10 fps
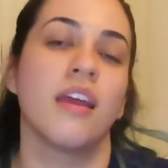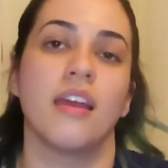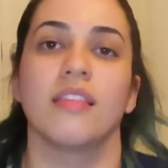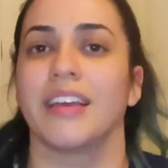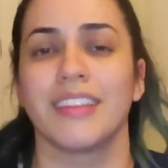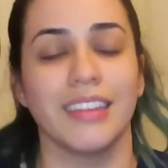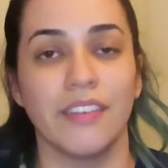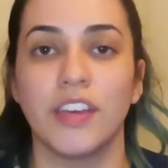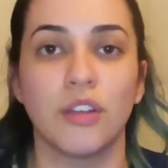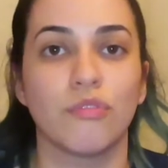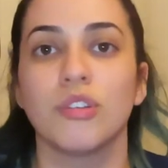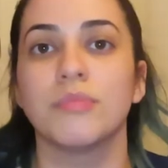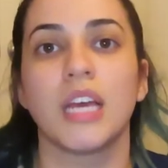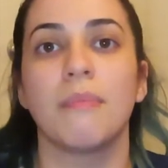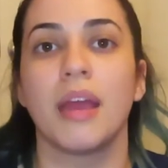in like the living room
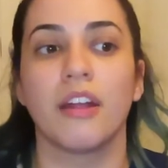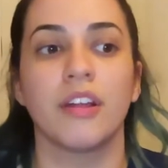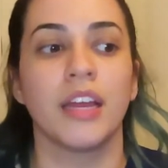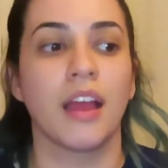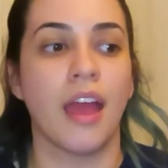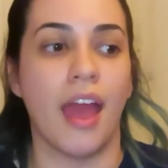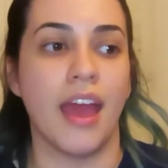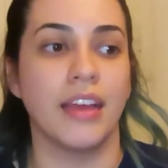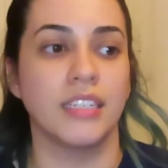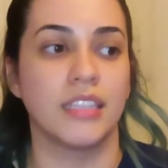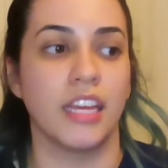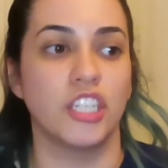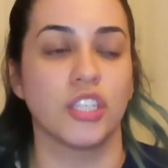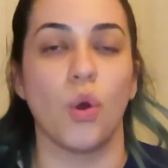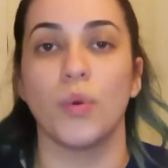type area and they
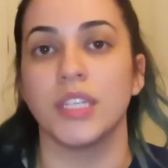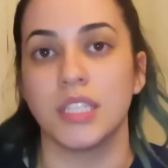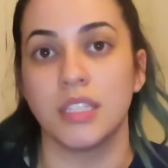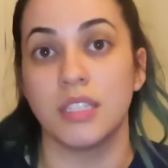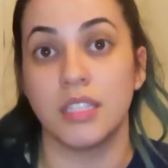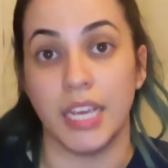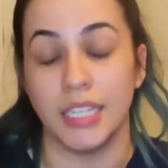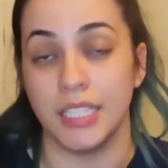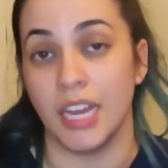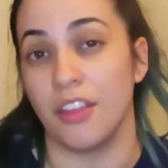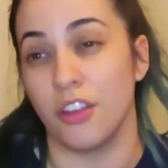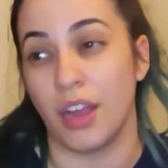just always stayed together.